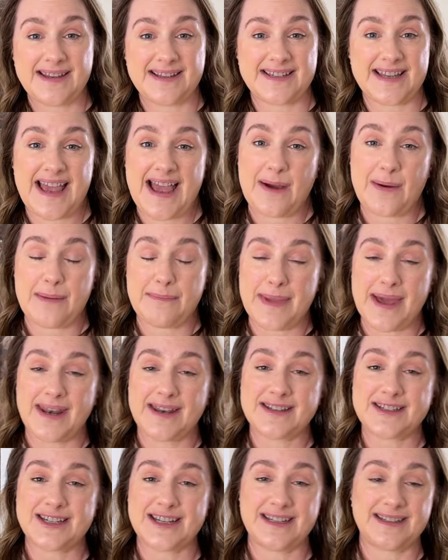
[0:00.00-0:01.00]
into how I
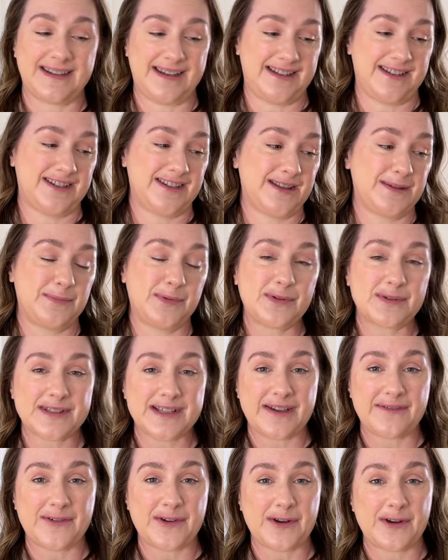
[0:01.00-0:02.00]
manage it, into the books
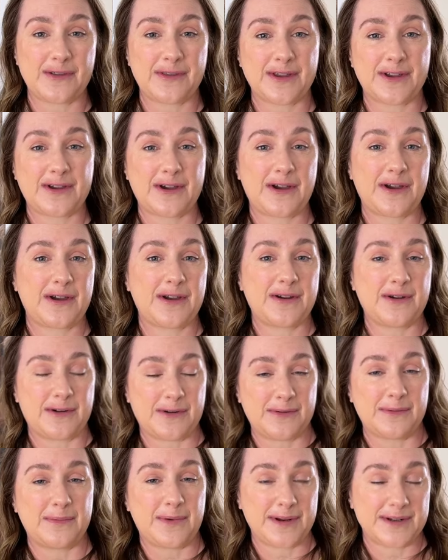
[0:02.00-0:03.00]
I've got on the go
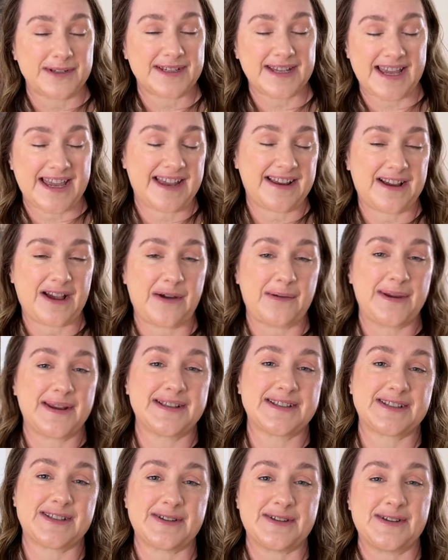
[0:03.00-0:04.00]
or want to get going
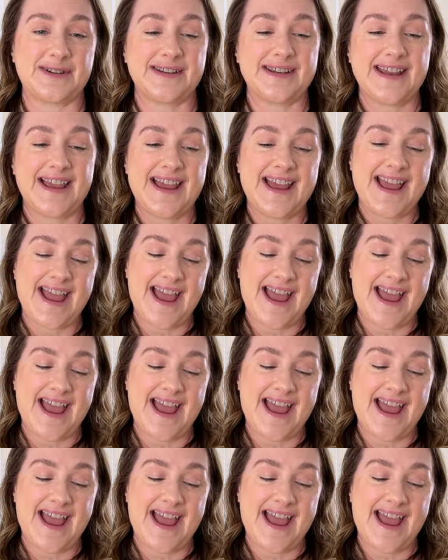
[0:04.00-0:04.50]
soon.